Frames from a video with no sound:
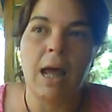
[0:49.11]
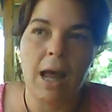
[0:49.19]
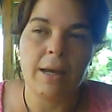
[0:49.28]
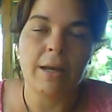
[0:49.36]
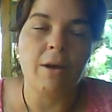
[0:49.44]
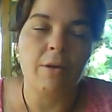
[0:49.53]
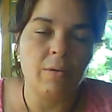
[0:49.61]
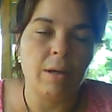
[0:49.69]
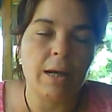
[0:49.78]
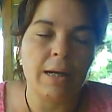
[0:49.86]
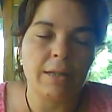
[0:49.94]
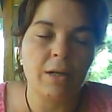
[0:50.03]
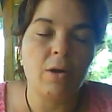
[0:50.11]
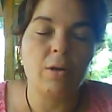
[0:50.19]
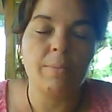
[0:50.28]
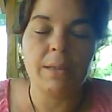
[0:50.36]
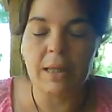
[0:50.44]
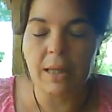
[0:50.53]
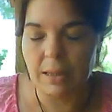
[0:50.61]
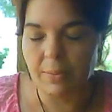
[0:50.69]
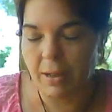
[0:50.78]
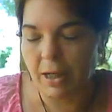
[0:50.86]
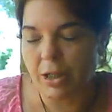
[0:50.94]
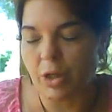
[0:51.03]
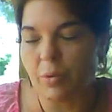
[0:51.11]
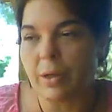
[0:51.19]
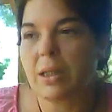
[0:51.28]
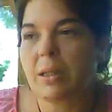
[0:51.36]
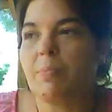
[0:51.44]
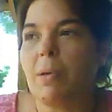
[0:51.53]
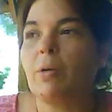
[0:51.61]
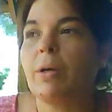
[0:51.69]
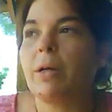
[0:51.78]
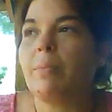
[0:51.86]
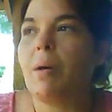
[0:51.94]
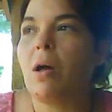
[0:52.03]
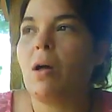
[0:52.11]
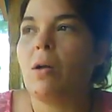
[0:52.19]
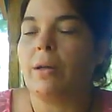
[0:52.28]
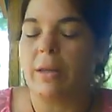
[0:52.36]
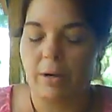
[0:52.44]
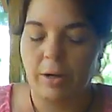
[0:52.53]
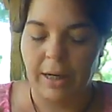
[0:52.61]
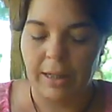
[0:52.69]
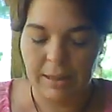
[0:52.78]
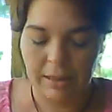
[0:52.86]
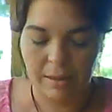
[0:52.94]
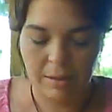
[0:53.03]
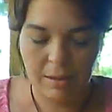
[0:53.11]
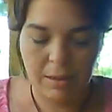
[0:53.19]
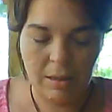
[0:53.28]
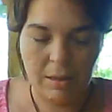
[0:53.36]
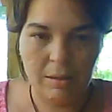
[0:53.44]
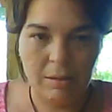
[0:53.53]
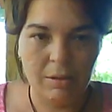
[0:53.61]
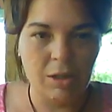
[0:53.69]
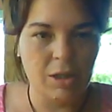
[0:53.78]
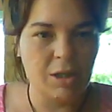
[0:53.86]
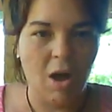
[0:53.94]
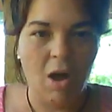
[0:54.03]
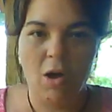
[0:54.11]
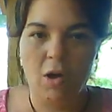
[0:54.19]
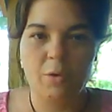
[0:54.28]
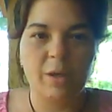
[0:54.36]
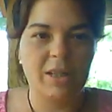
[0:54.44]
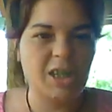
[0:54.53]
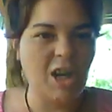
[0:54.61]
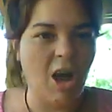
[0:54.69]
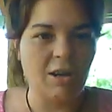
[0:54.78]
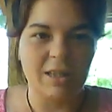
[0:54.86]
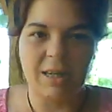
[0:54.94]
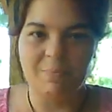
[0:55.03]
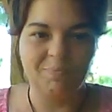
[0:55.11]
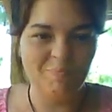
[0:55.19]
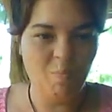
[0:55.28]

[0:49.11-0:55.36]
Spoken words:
I know, like I told him, I said, that's because you exploded them all, and there it is. Just all this toxin